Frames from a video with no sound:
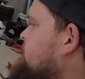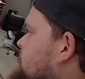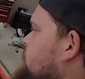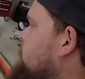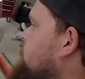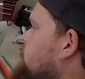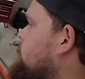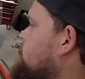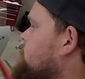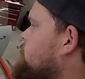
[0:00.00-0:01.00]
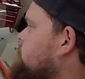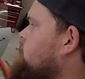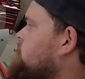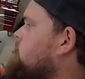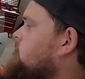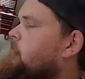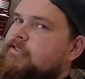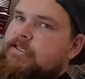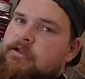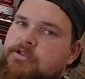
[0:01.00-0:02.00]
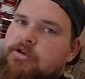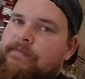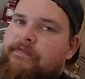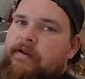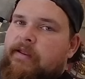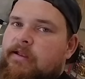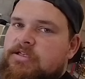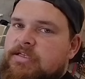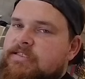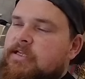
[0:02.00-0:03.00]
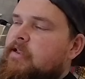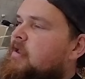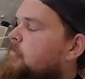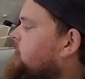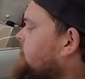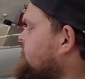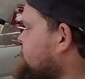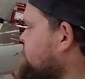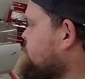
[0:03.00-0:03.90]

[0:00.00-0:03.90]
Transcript: see here, there is a tube front end just sitting in place.